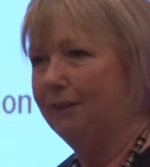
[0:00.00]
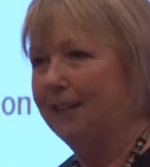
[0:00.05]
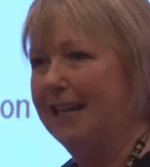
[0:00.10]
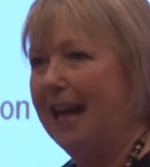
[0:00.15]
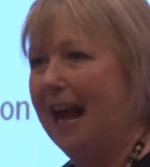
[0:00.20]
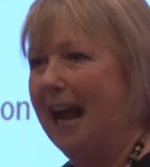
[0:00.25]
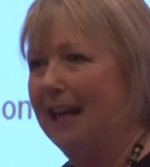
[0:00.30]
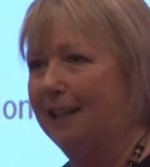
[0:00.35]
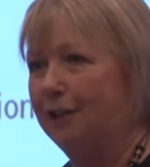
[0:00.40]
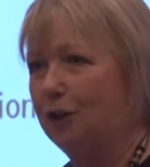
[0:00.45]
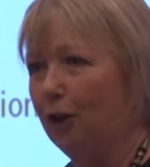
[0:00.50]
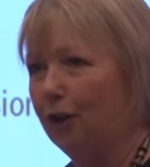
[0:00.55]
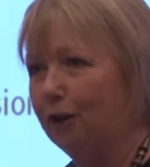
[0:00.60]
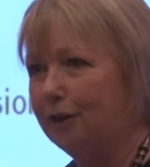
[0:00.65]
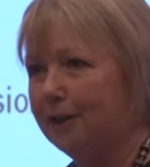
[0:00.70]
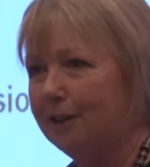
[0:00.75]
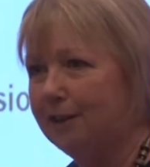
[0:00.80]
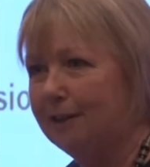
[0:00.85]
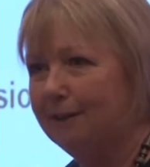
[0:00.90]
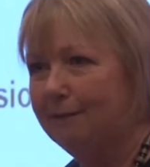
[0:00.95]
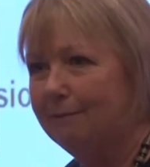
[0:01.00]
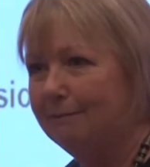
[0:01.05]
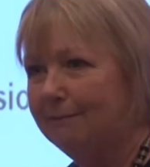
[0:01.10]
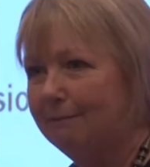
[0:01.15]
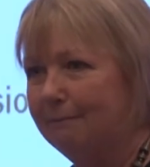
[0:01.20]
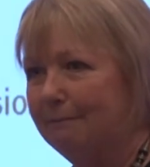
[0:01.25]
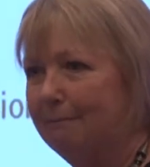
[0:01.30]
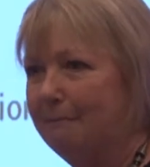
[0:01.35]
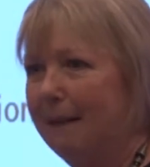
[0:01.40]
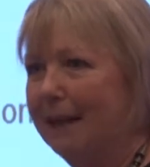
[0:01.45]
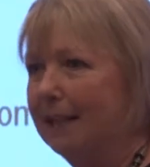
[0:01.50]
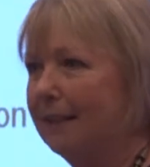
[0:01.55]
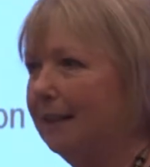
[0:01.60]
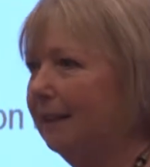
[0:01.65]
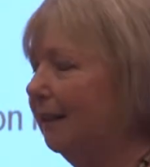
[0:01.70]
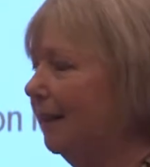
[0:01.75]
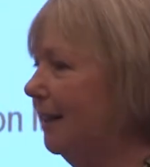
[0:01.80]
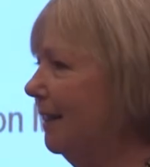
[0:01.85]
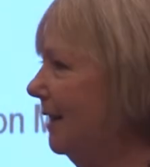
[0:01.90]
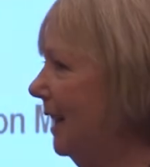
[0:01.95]
of an ATOS
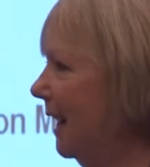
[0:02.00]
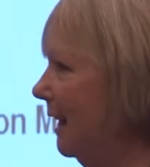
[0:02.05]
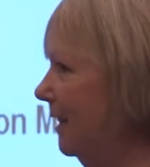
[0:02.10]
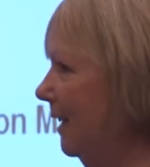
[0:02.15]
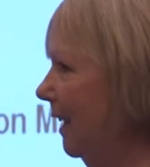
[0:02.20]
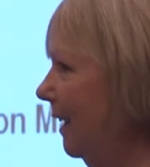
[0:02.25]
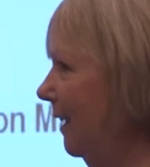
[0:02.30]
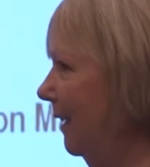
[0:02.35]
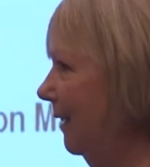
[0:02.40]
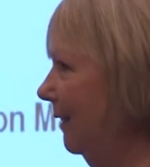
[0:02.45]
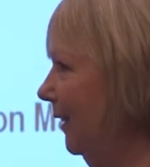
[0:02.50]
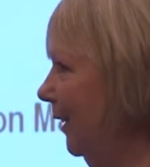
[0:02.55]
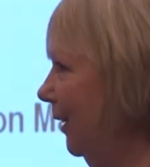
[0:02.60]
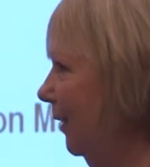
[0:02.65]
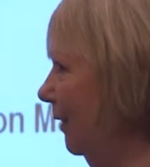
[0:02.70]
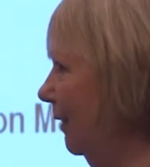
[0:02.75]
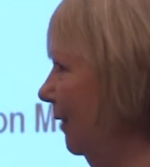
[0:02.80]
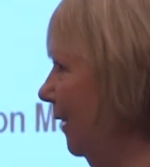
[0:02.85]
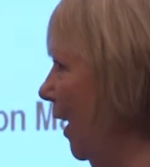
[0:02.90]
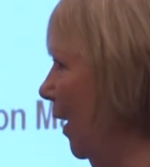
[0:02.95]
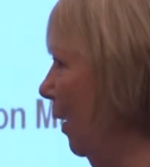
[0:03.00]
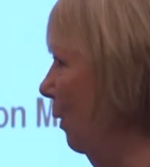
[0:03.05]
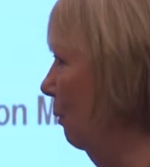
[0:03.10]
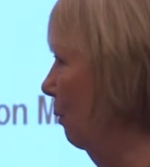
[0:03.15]
medical assessor, you'll know